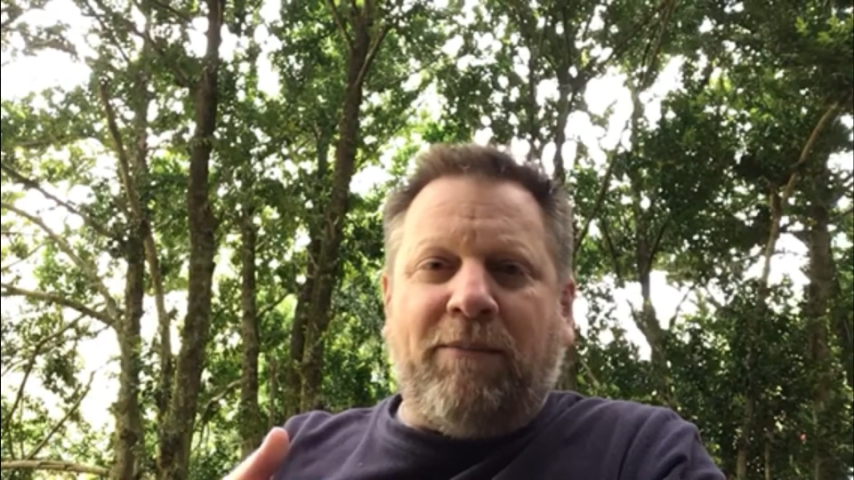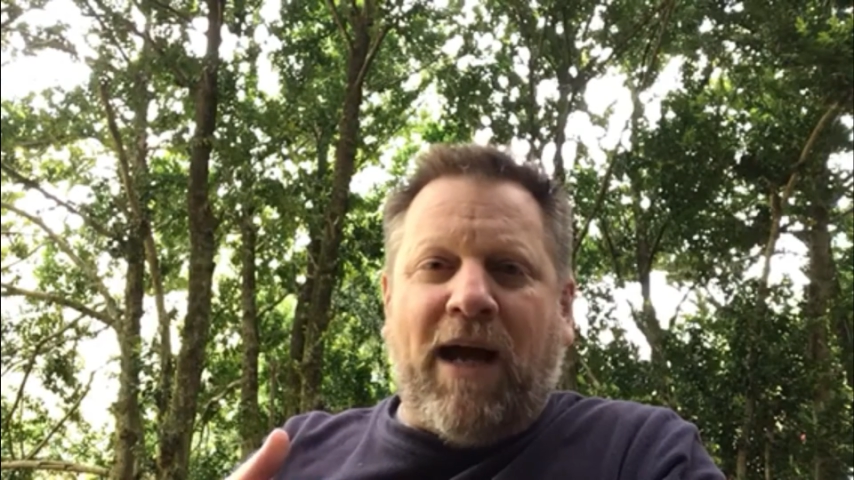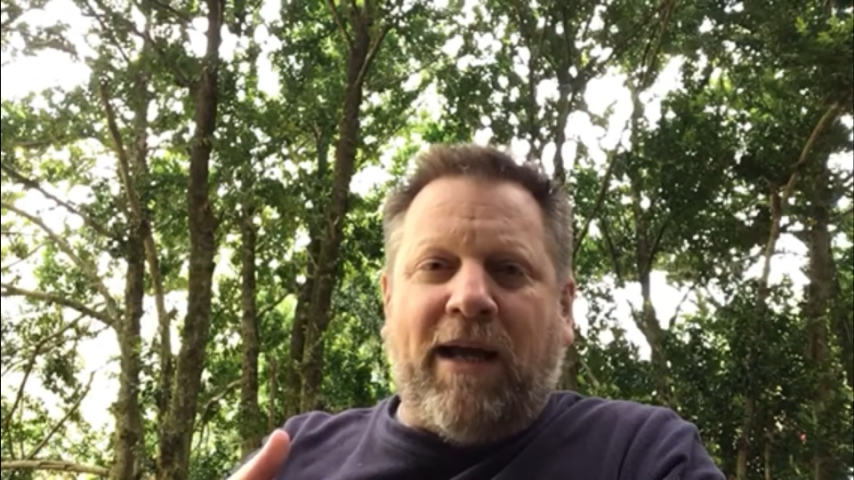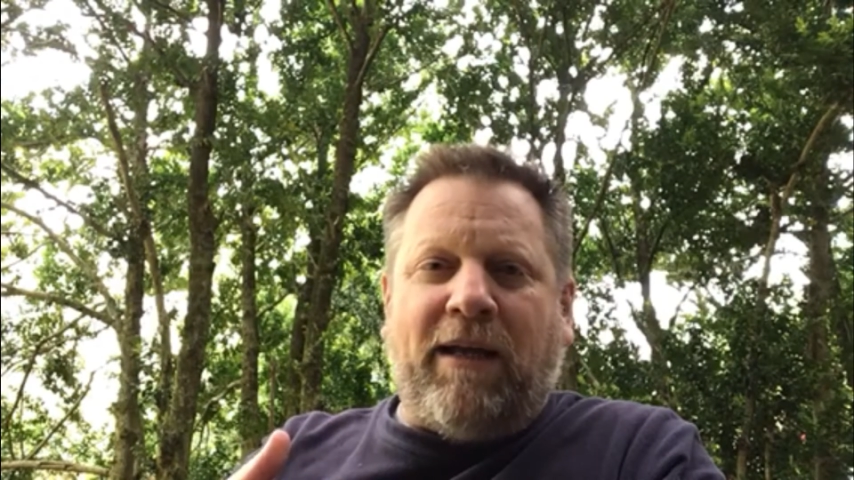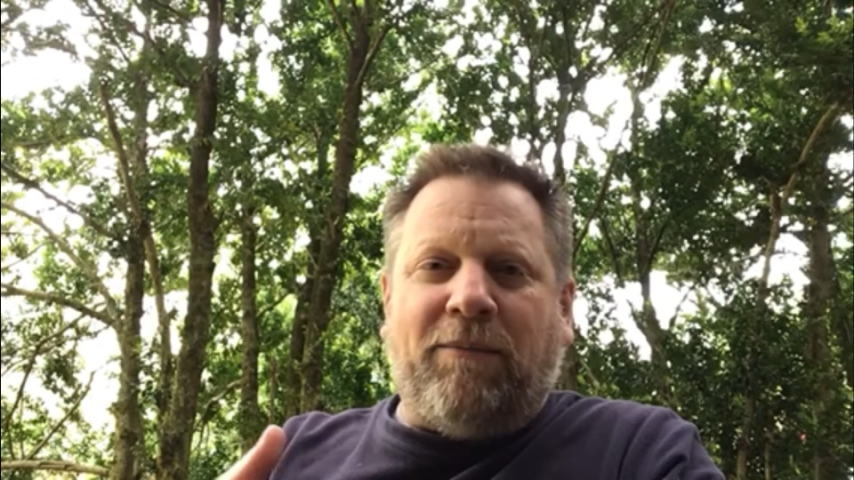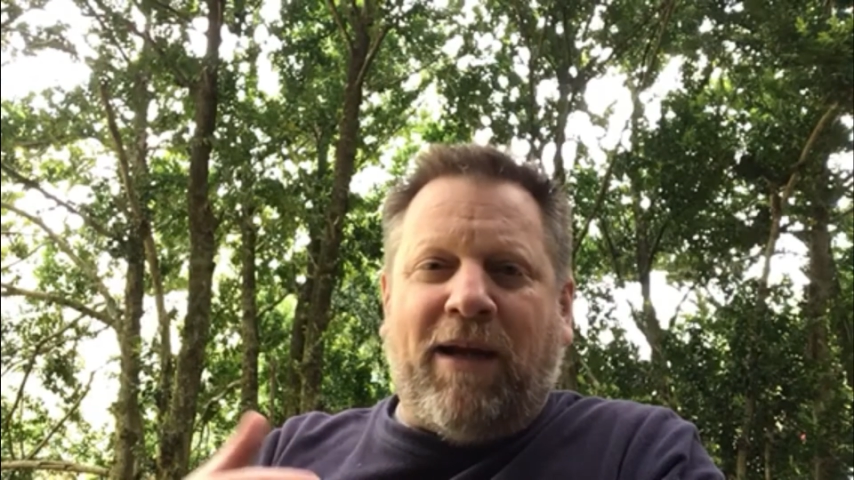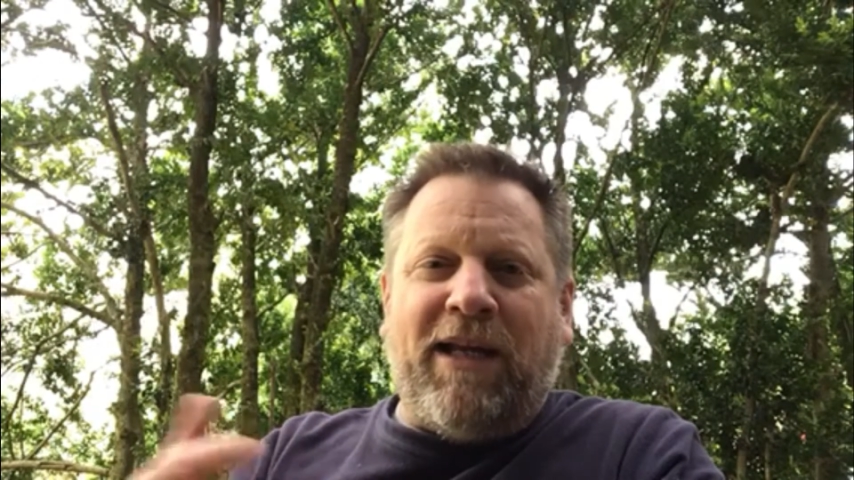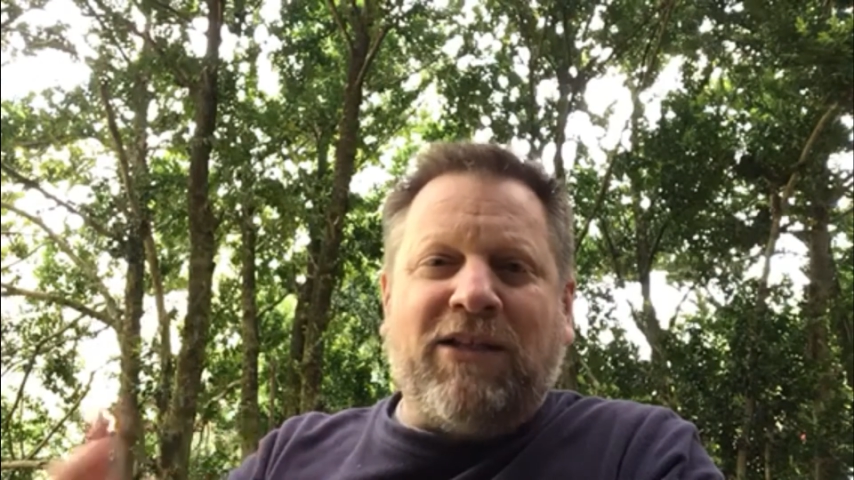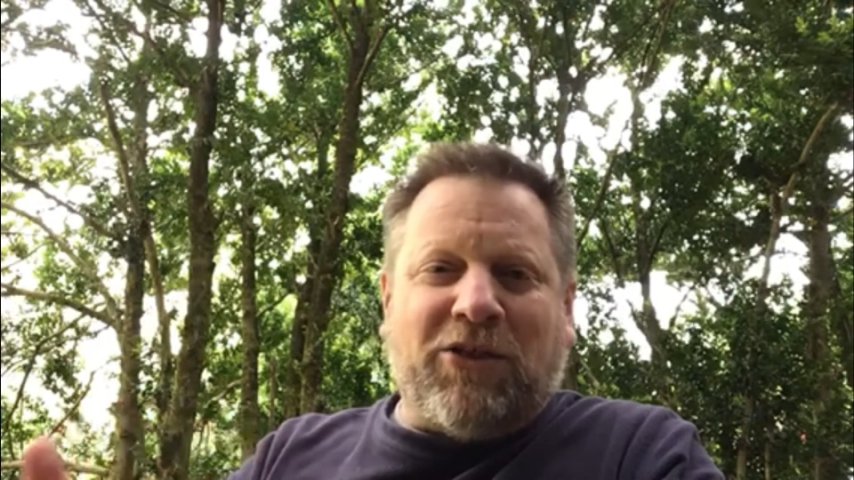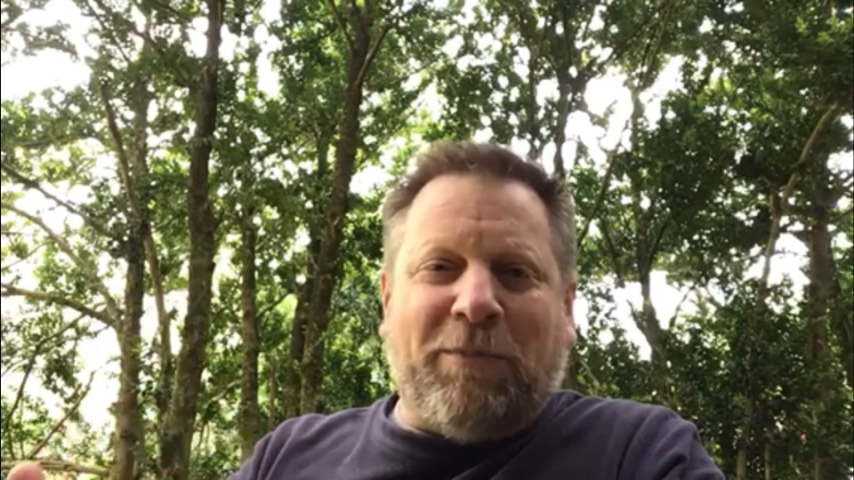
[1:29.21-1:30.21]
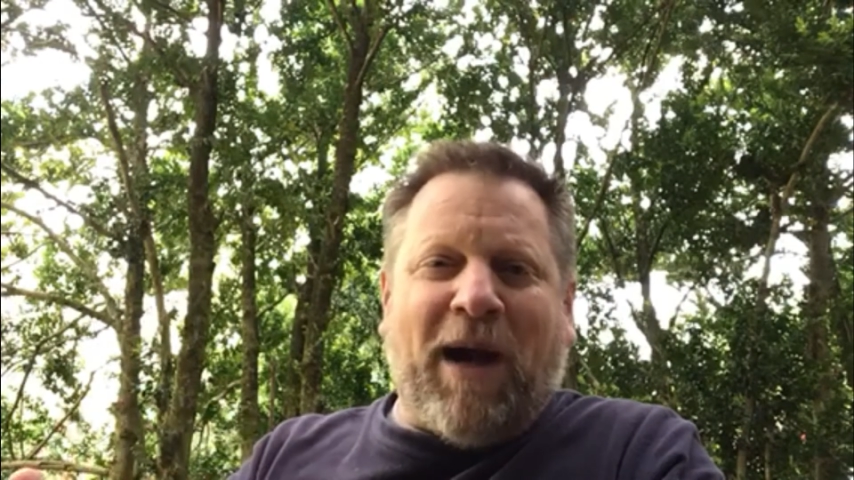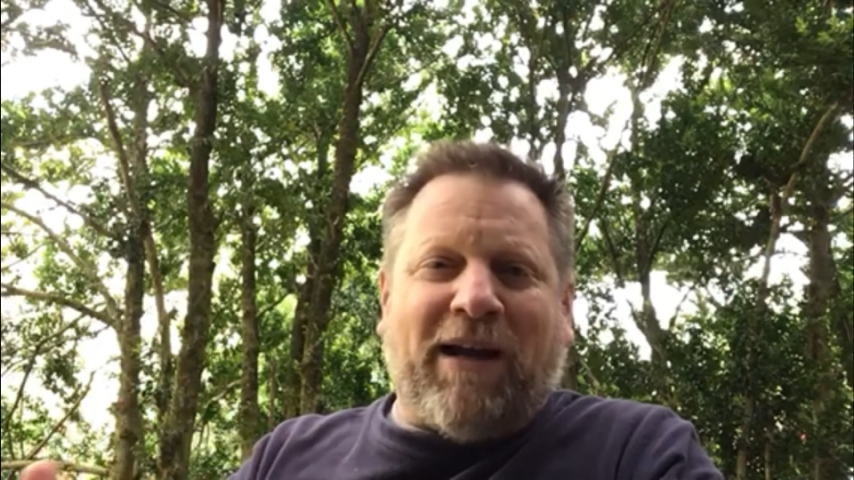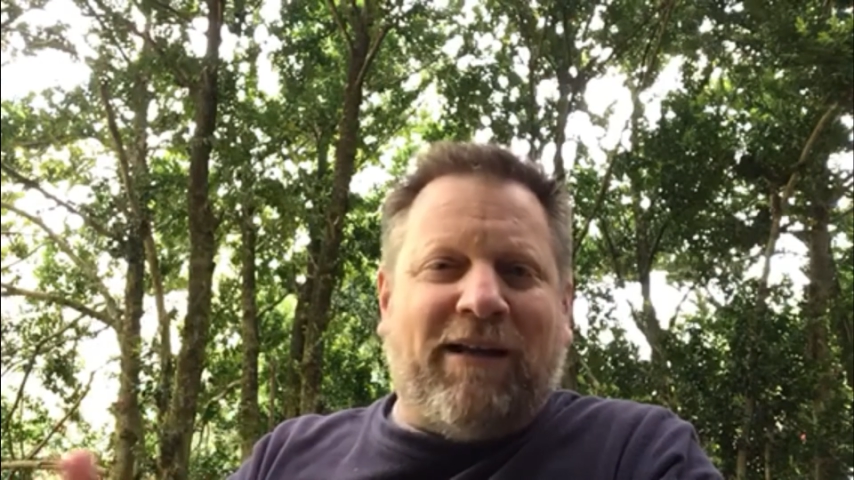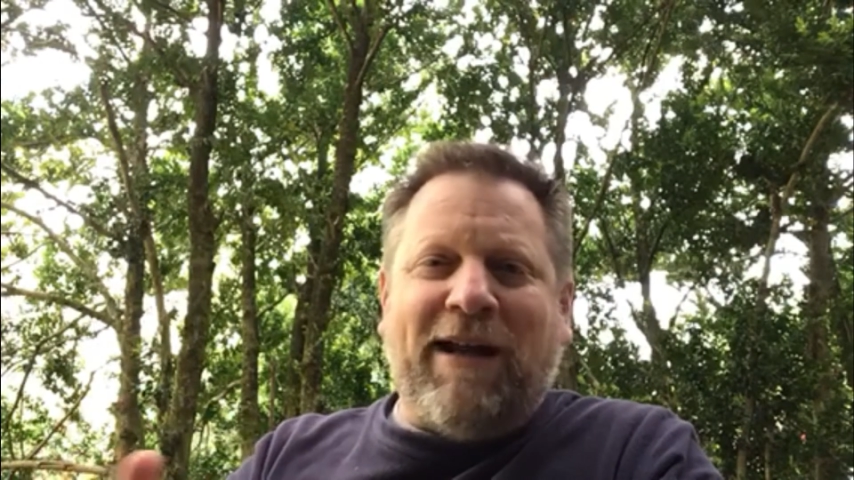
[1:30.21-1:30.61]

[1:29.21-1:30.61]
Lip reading: my Easter bucket.